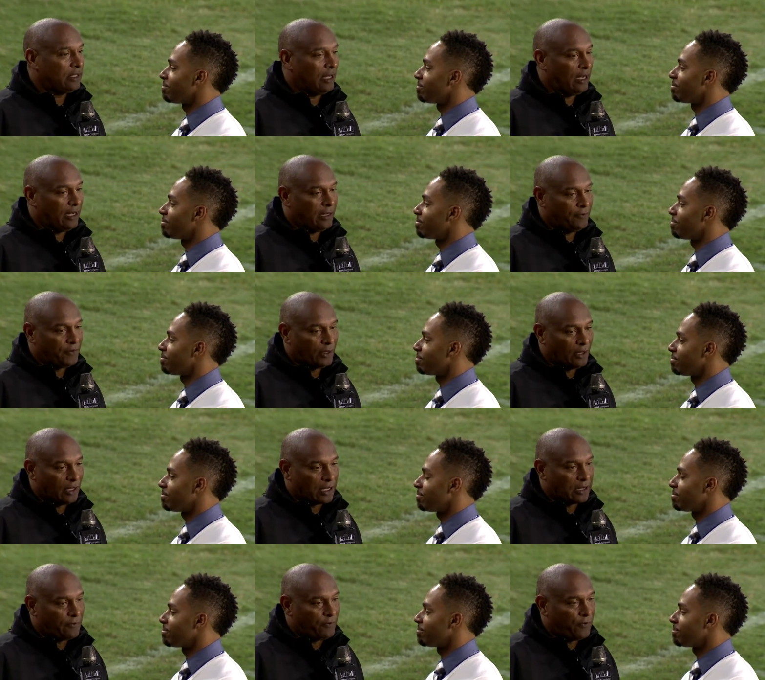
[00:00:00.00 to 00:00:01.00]
Speaker 1: Uh, if you're
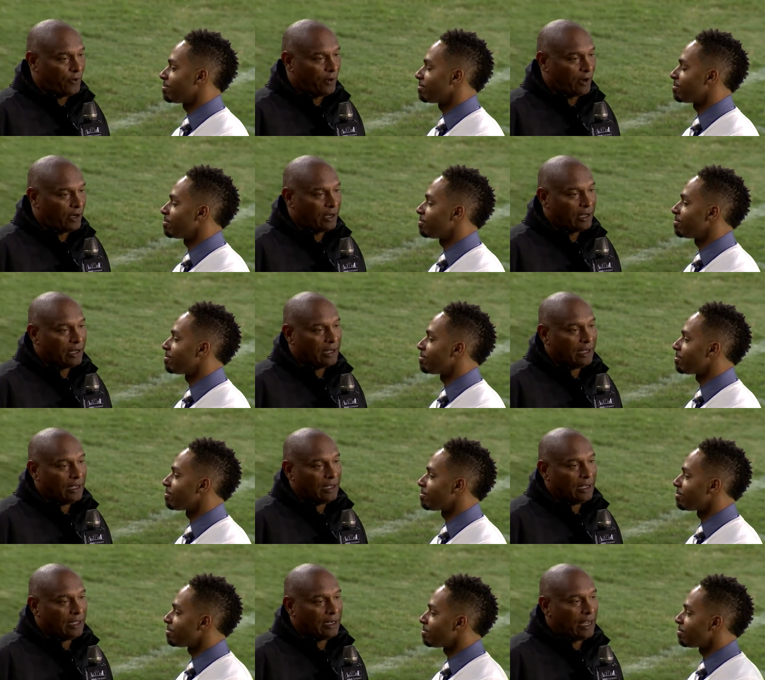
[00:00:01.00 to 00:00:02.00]
looking for
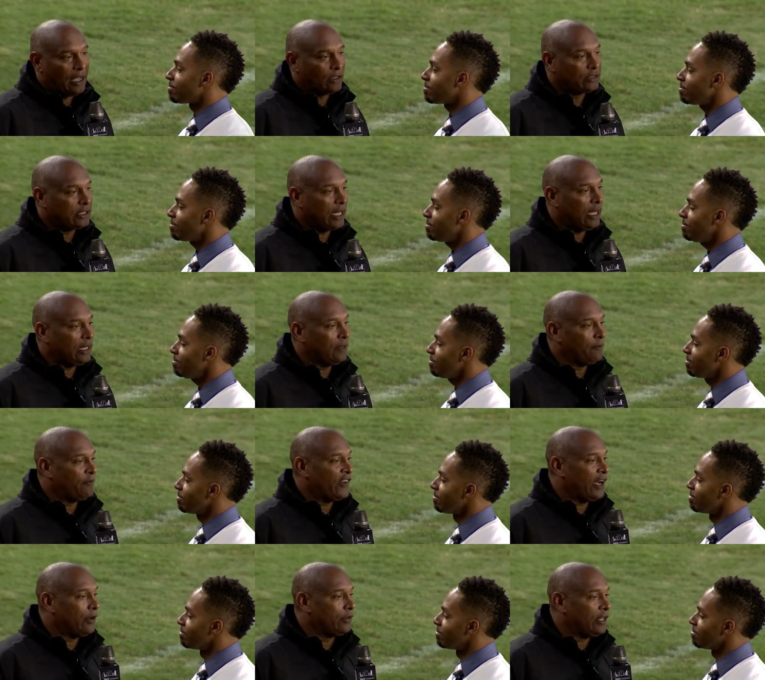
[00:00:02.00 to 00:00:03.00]
an outstanding
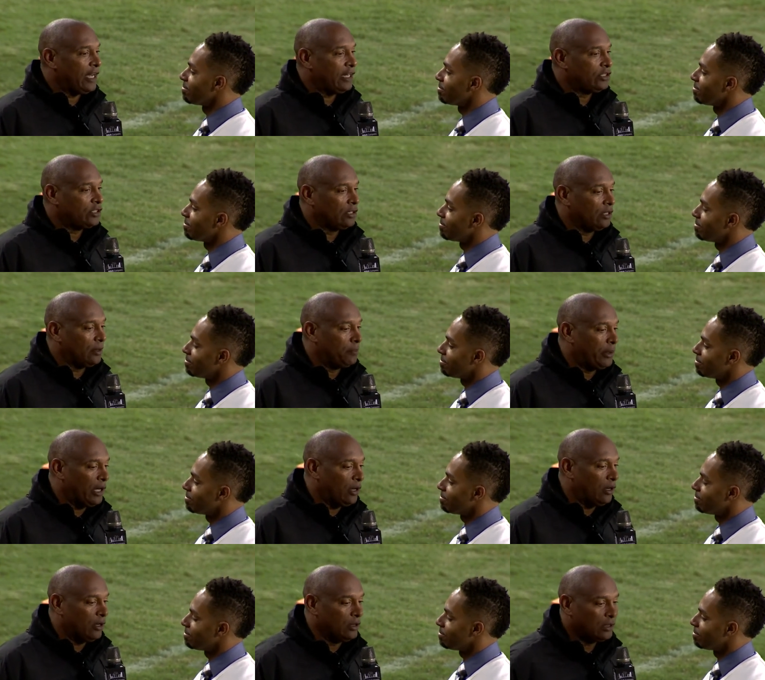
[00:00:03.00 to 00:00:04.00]
foundation to
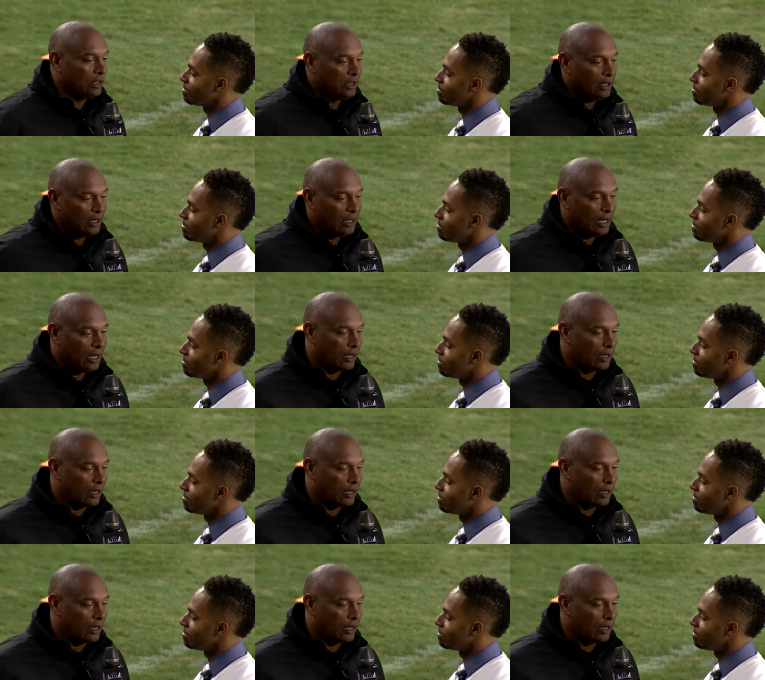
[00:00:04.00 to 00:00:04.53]
build, a